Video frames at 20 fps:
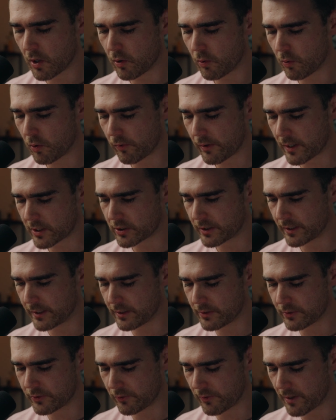What we're actually
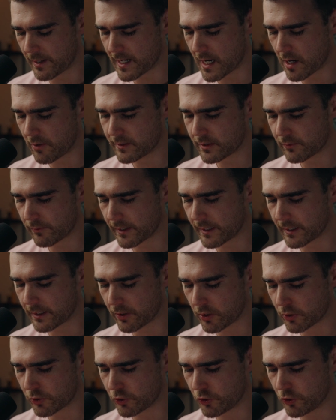going to do right now is we're going to
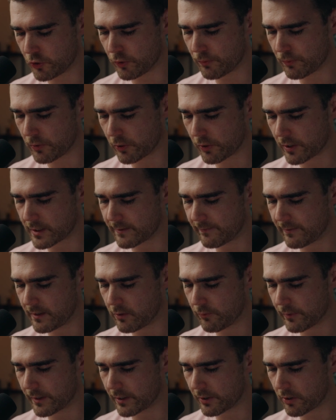go super aggressive
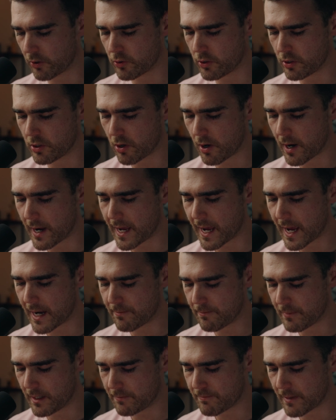here. We're going to go knight
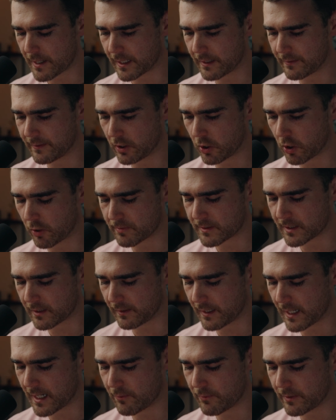and mini P.E.K.K.A. in the
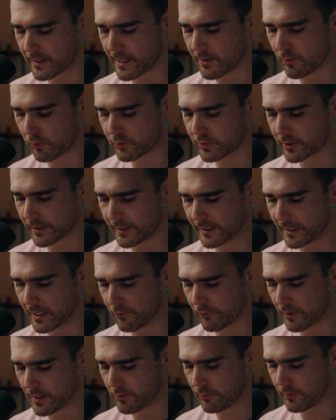opposite lane. We're then also going to
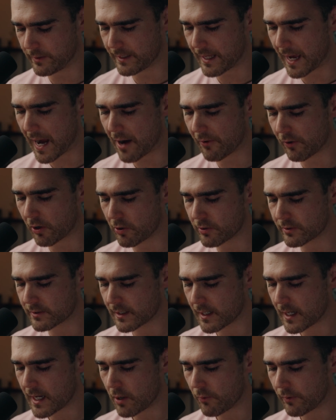get ready with arrows.
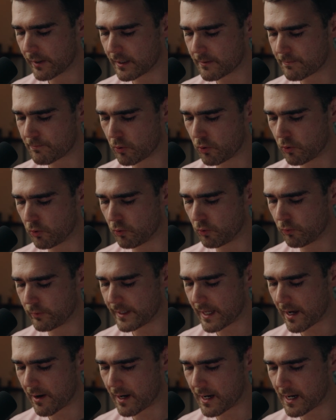We're going to pull
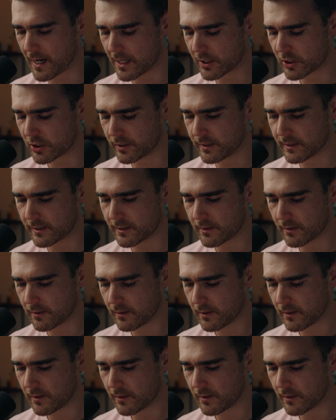with our archers.